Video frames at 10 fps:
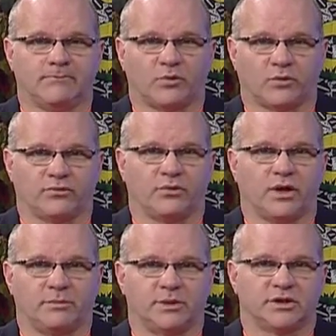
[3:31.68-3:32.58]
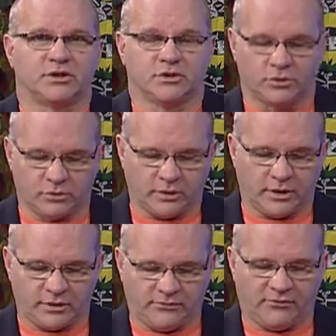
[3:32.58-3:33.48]
or freedom issue,
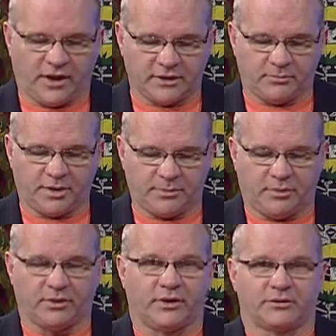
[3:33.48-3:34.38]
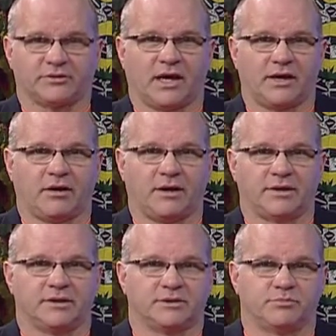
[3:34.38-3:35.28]
you find the people that are signed on
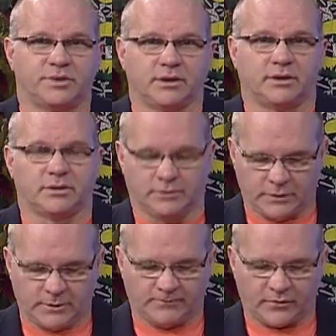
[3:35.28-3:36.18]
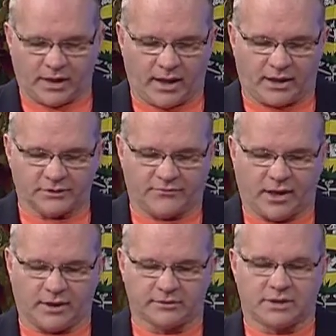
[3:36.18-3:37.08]
to this bill, House
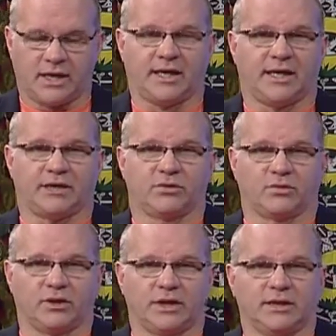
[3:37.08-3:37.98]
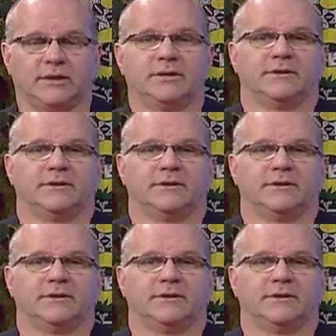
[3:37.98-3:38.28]
File 1083,